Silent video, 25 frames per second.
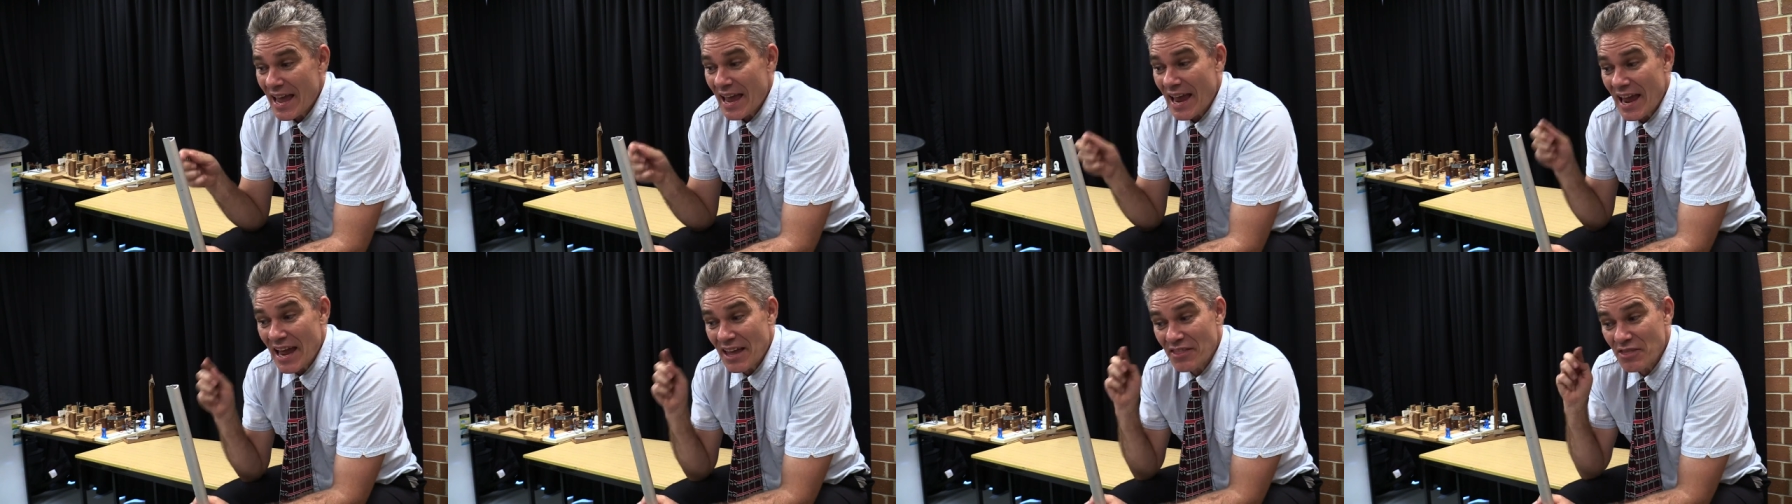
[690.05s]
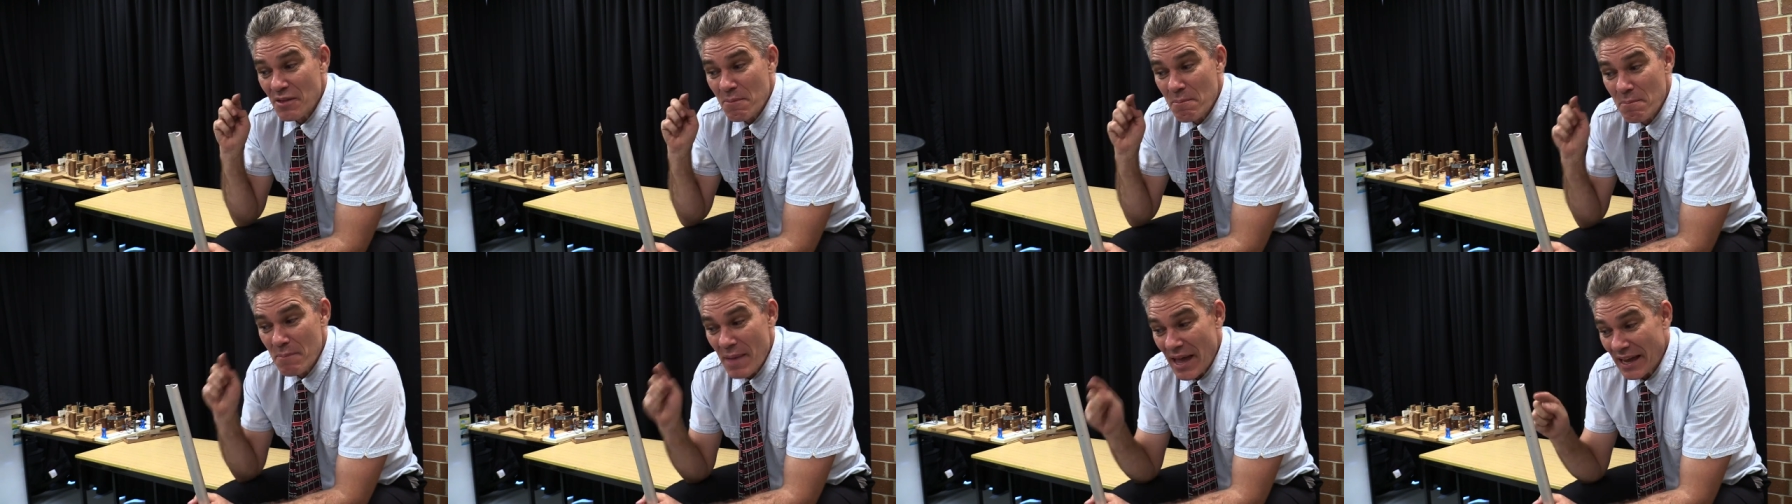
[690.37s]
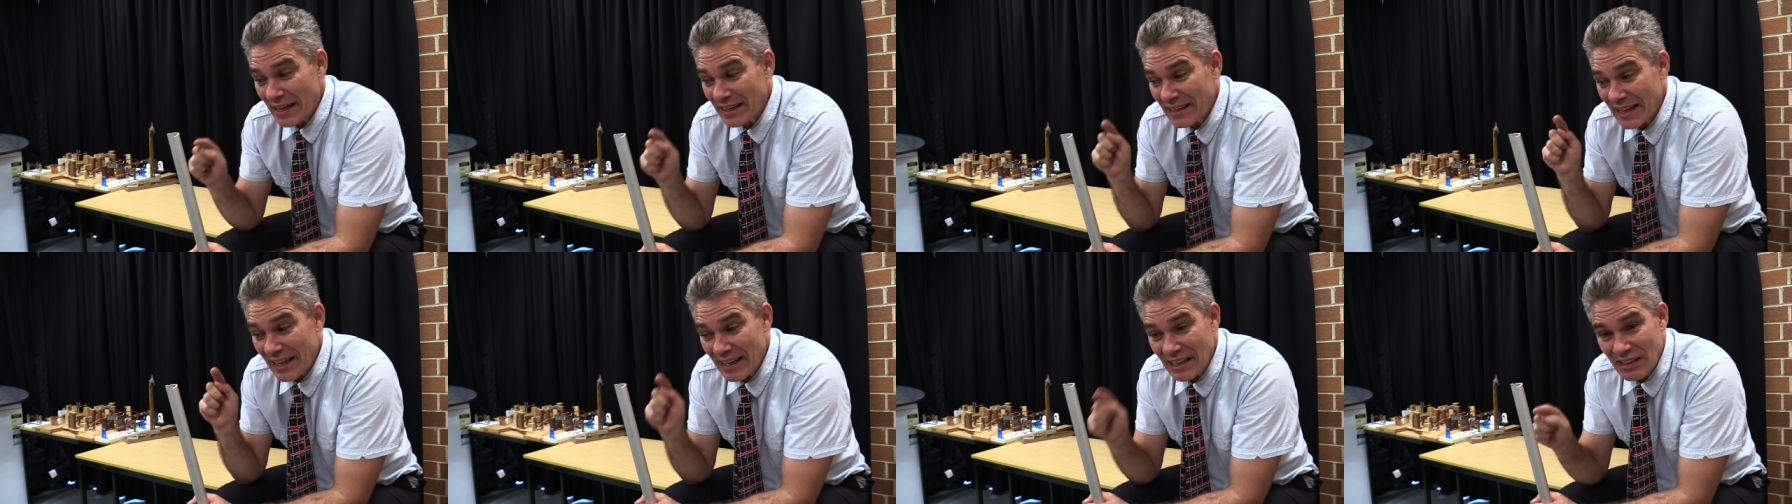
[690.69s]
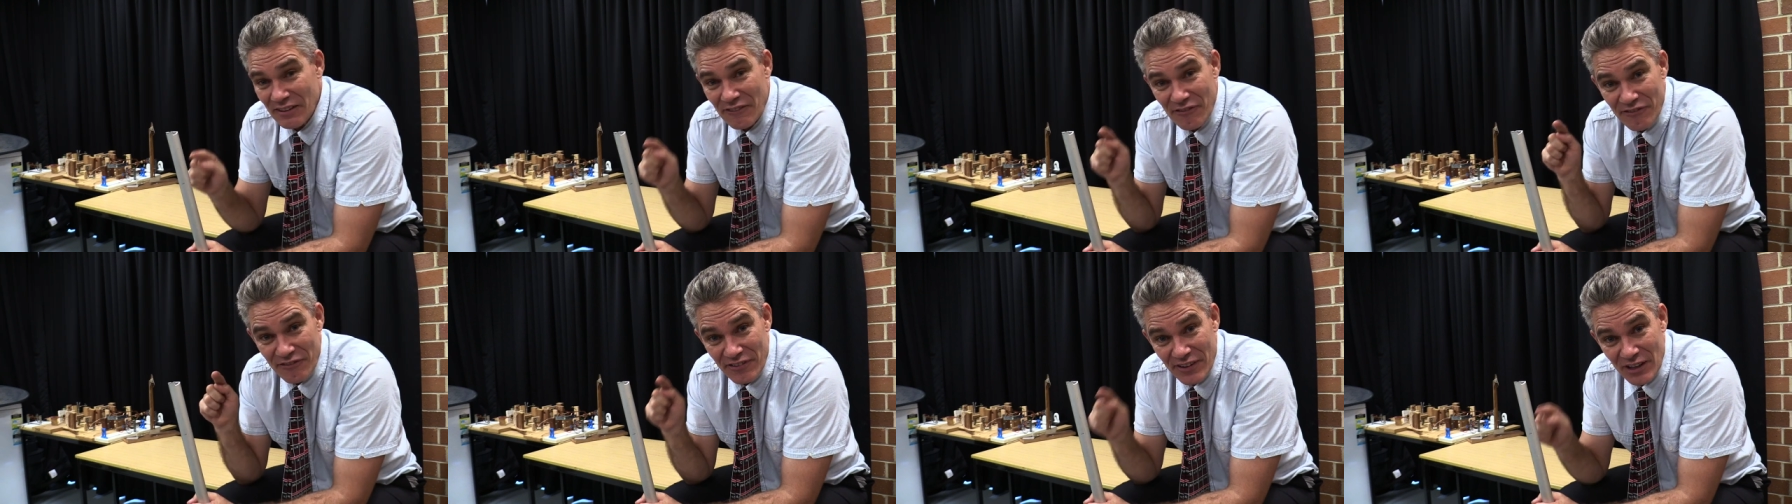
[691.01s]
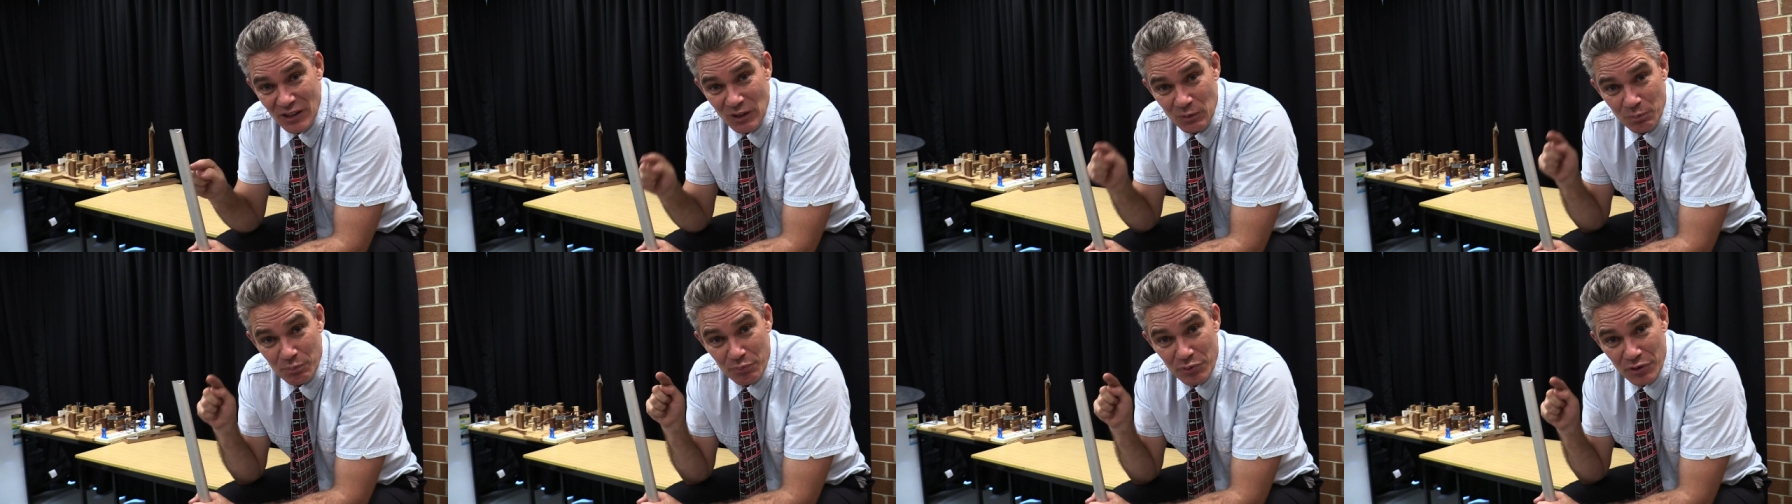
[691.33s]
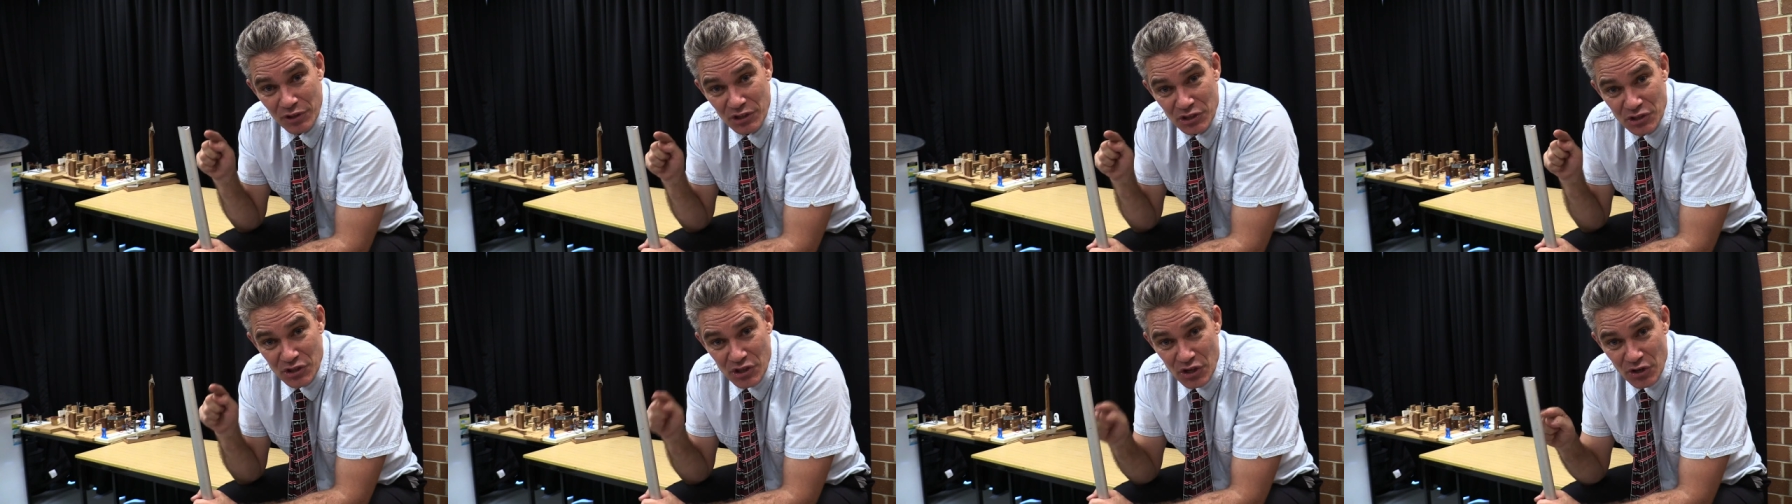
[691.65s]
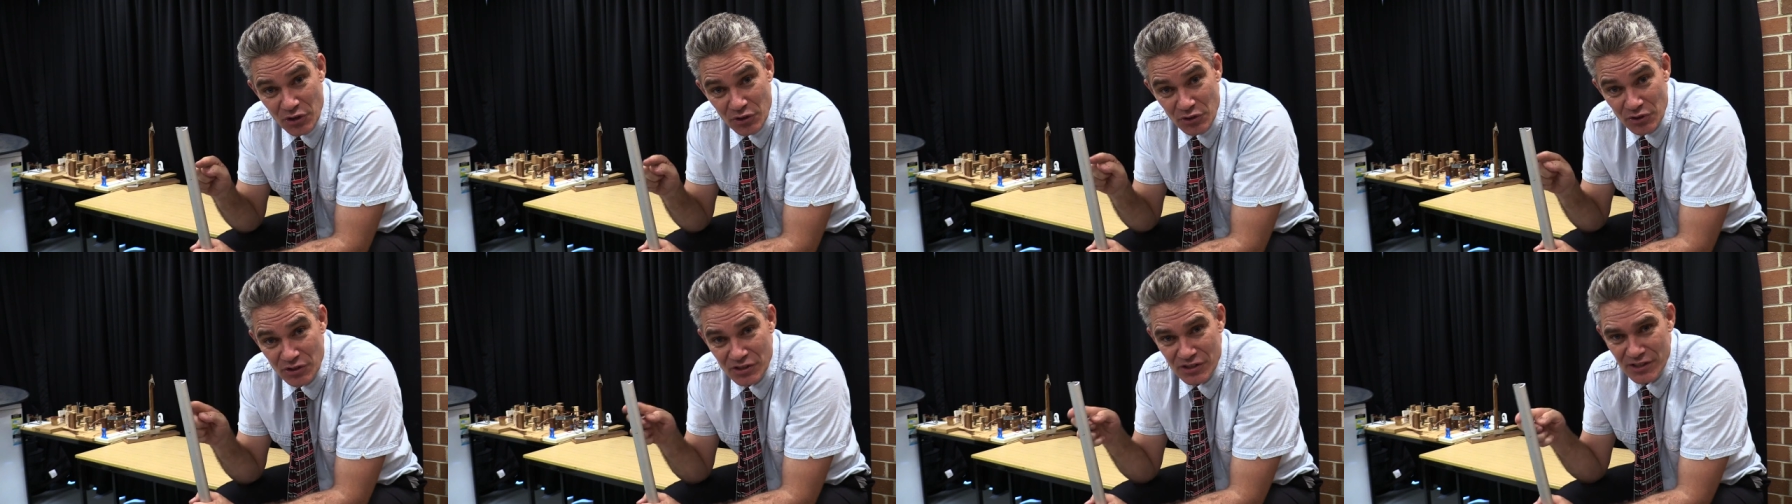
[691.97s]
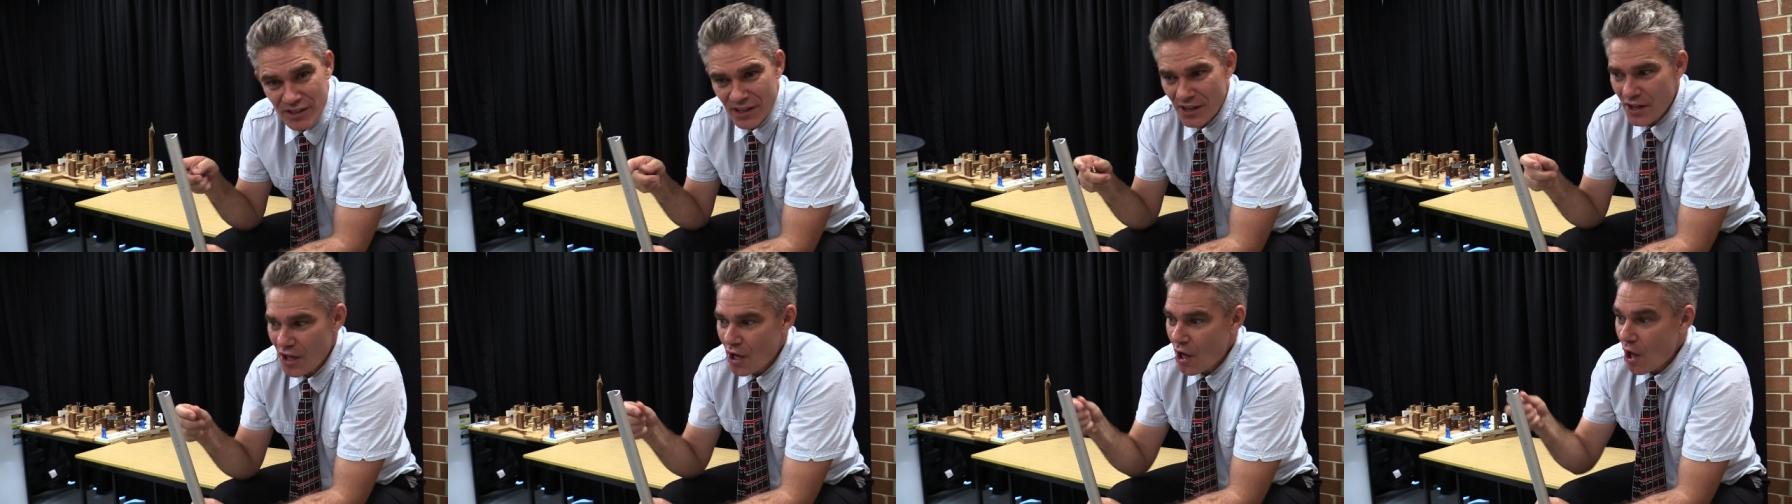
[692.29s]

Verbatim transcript: And the magnetic field produced